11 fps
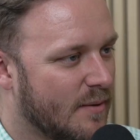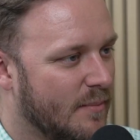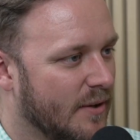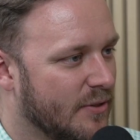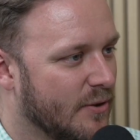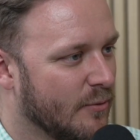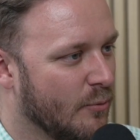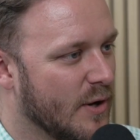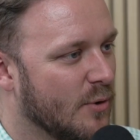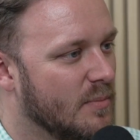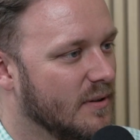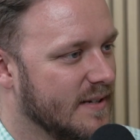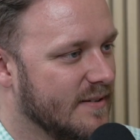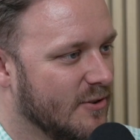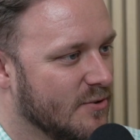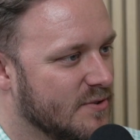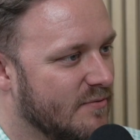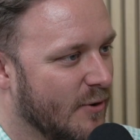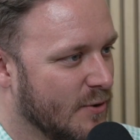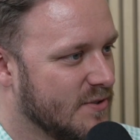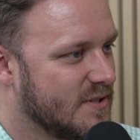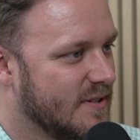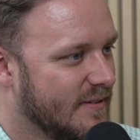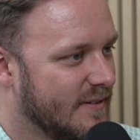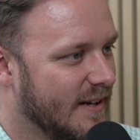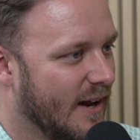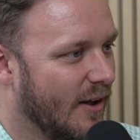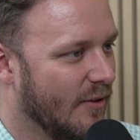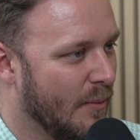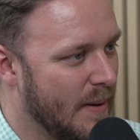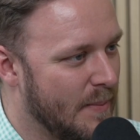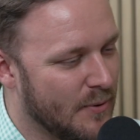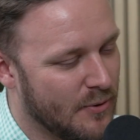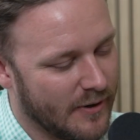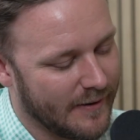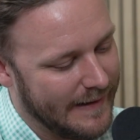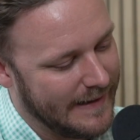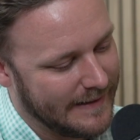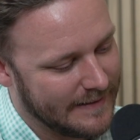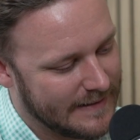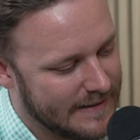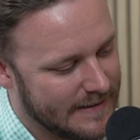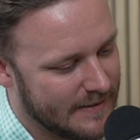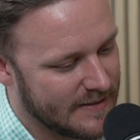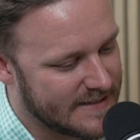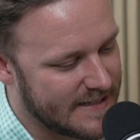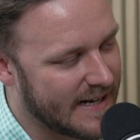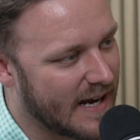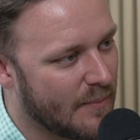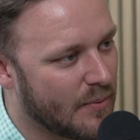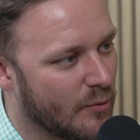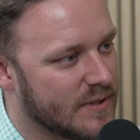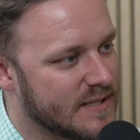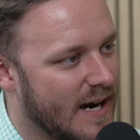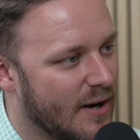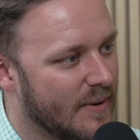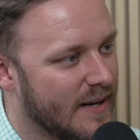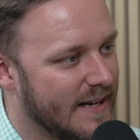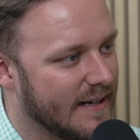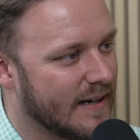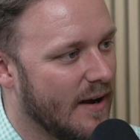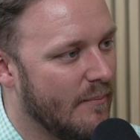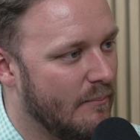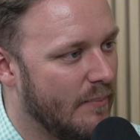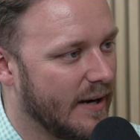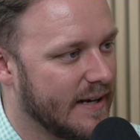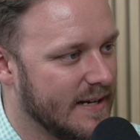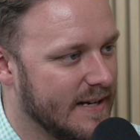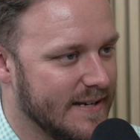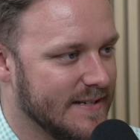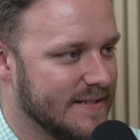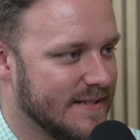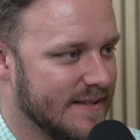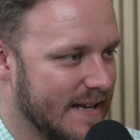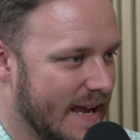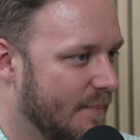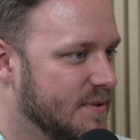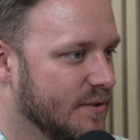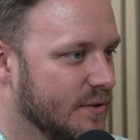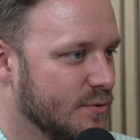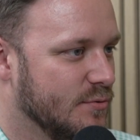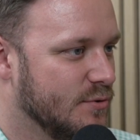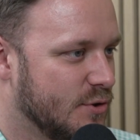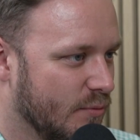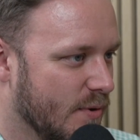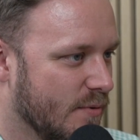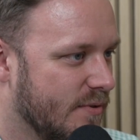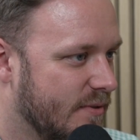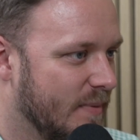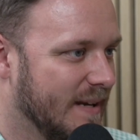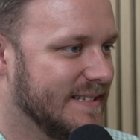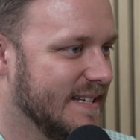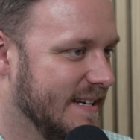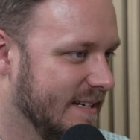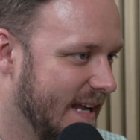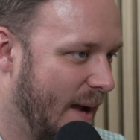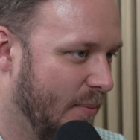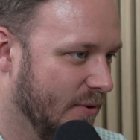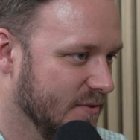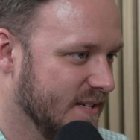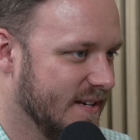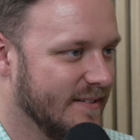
about the real believers first. The people who are like, setting up a retirement income bucket is the absolute truth. Big T, capital T.